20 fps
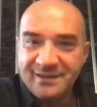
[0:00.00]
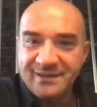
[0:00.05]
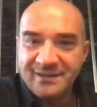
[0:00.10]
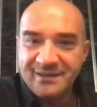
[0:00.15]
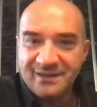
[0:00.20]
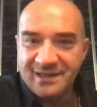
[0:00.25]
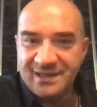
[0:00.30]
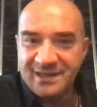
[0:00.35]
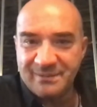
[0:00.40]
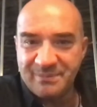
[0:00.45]

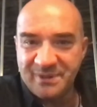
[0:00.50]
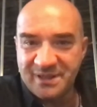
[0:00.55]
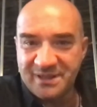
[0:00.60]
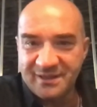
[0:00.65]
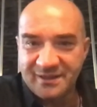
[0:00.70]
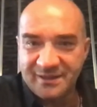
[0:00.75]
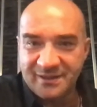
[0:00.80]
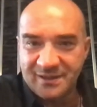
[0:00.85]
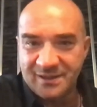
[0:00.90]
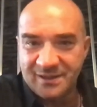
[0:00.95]
a bit
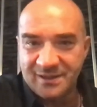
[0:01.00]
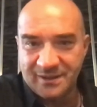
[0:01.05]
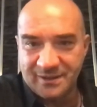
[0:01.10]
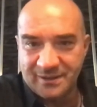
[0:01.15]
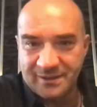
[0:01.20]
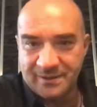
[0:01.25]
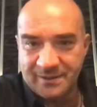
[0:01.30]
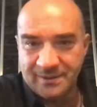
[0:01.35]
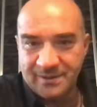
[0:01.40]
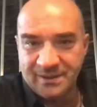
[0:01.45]
earlier.
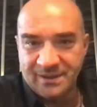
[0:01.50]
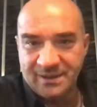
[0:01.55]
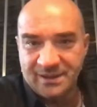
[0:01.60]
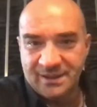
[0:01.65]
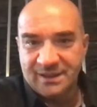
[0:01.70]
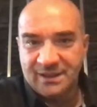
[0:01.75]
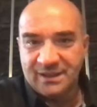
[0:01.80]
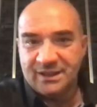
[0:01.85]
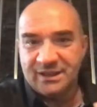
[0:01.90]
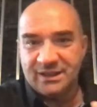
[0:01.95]

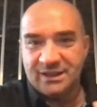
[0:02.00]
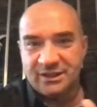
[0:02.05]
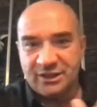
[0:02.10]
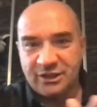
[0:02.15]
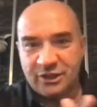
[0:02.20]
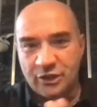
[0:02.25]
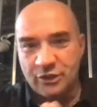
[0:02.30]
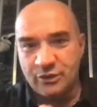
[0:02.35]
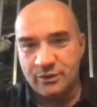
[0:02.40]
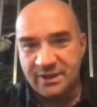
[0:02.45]

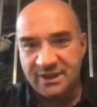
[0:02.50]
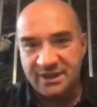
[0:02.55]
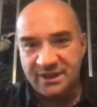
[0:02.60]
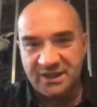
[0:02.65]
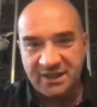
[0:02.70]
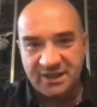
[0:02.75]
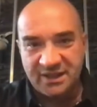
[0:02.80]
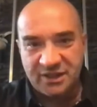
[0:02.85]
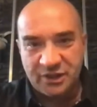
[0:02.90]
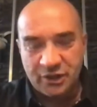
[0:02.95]
So
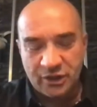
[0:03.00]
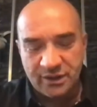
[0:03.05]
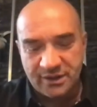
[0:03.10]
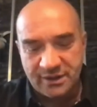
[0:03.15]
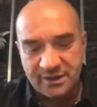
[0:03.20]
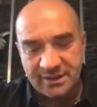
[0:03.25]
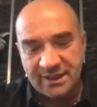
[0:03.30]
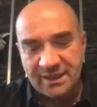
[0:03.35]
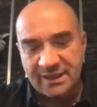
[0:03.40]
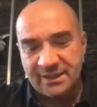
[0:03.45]
it's
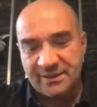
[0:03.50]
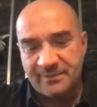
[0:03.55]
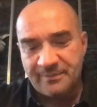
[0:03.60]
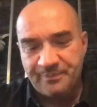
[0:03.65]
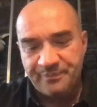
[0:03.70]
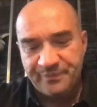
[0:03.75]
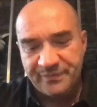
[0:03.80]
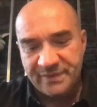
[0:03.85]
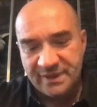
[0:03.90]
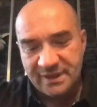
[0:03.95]
not that
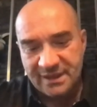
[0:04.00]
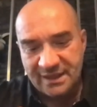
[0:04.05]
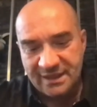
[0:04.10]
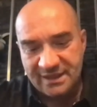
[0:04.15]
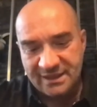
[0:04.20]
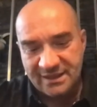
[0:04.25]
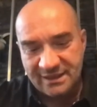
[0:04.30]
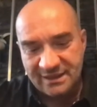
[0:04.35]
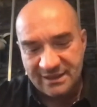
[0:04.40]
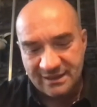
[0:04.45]

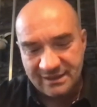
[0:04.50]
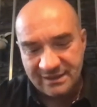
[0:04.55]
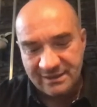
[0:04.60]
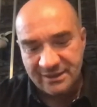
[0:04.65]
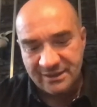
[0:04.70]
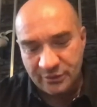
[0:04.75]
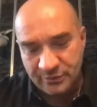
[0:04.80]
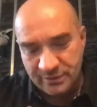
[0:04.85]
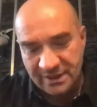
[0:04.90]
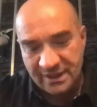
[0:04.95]

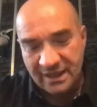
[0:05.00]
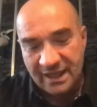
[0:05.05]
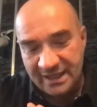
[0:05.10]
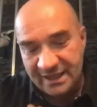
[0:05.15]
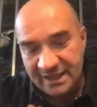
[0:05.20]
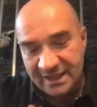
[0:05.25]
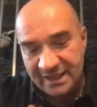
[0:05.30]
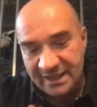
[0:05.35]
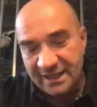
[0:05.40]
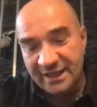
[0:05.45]
the
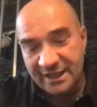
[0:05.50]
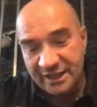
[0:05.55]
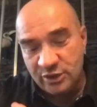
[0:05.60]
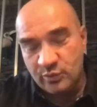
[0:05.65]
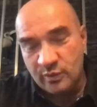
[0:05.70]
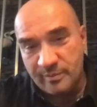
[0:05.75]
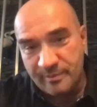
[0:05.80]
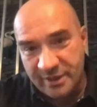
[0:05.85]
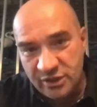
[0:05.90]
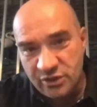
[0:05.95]
GlycanAge
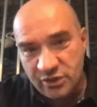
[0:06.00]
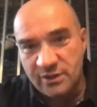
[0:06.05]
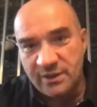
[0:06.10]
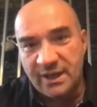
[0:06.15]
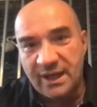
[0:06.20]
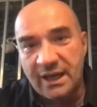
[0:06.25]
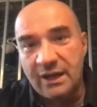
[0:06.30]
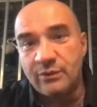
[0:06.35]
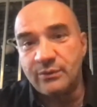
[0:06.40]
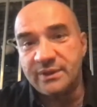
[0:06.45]
we measure
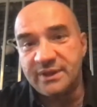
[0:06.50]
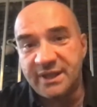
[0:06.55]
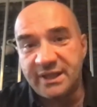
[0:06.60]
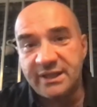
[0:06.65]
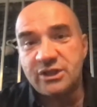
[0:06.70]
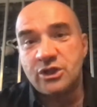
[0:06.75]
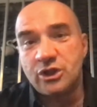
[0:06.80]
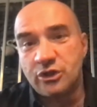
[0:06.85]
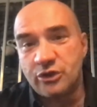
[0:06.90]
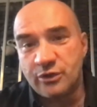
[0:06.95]
now is
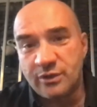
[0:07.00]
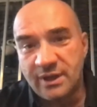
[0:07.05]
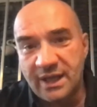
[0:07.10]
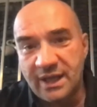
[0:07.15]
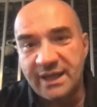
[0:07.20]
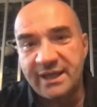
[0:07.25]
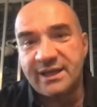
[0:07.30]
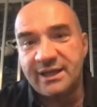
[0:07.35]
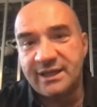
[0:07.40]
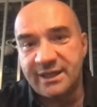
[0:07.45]
actually your
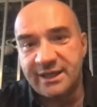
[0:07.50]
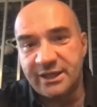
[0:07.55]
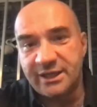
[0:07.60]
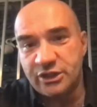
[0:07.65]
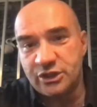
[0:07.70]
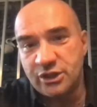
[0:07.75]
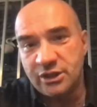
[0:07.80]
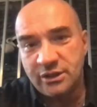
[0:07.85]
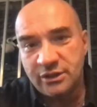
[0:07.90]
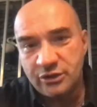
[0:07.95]

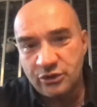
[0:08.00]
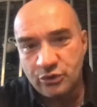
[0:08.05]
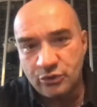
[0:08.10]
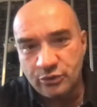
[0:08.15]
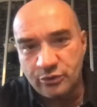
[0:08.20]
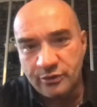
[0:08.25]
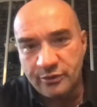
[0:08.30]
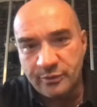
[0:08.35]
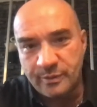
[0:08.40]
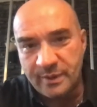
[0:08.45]
GlycanAge 2
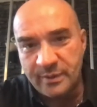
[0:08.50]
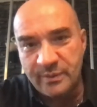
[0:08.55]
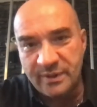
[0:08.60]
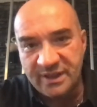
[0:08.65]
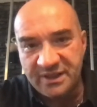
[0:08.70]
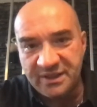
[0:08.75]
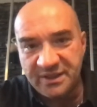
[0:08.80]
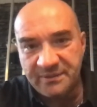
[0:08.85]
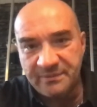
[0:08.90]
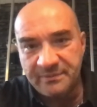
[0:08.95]
to 3
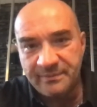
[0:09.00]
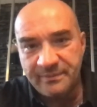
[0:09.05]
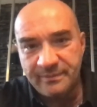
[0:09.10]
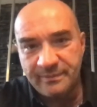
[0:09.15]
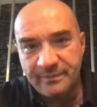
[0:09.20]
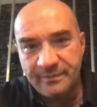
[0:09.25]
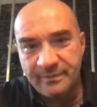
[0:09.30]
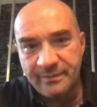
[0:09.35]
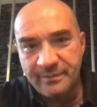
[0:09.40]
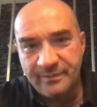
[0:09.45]
weeks
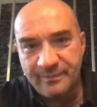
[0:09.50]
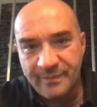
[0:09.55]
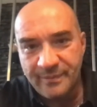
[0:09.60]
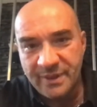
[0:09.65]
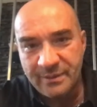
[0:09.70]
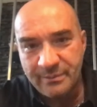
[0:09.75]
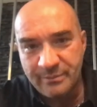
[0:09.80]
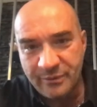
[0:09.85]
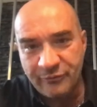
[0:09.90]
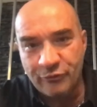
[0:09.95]

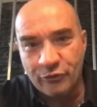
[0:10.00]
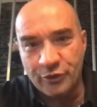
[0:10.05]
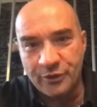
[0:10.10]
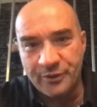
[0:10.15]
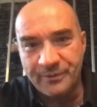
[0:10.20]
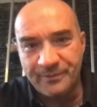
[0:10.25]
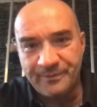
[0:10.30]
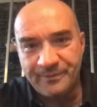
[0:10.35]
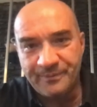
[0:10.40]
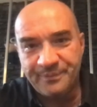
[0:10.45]
before,
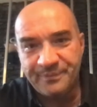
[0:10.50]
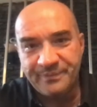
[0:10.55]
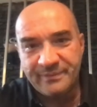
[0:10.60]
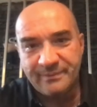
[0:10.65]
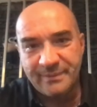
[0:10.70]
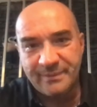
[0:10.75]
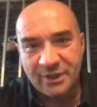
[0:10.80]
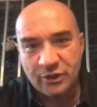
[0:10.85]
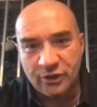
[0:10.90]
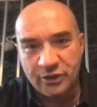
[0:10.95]

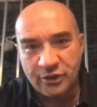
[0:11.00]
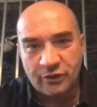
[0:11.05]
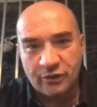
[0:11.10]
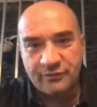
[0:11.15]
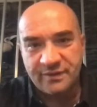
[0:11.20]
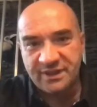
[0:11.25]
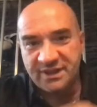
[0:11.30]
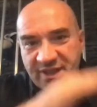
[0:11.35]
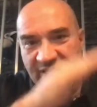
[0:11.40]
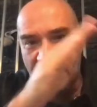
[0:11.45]
because of
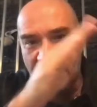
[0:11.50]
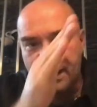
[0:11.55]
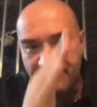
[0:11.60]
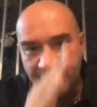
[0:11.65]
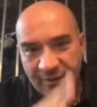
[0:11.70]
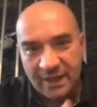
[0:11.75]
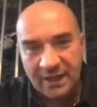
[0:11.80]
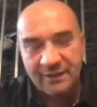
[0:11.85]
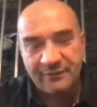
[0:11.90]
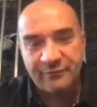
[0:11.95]
this
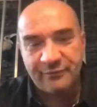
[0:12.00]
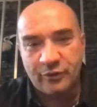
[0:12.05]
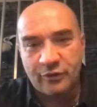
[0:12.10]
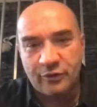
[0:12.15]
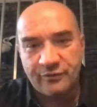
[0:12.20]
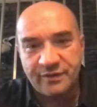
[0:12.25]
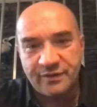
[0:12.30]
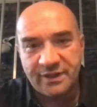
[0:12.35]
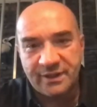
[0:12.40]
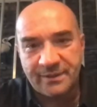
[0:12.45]
half-life
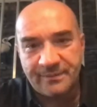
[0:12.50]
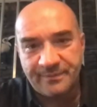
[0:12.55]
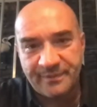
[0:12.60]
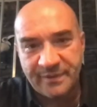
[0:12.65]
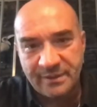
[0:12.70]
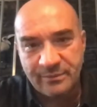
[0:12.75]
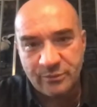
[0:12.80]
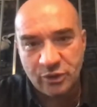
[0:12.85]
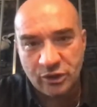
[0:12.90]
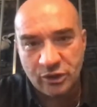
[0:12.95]
of the
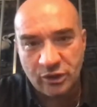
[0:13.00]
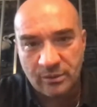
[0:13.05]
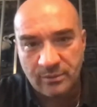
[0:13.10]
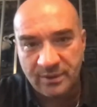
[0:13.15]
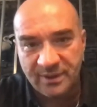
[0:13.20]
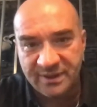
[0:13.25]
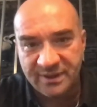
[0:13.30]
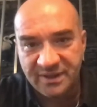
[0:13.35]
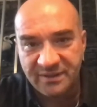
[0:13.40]
immunoglobulins.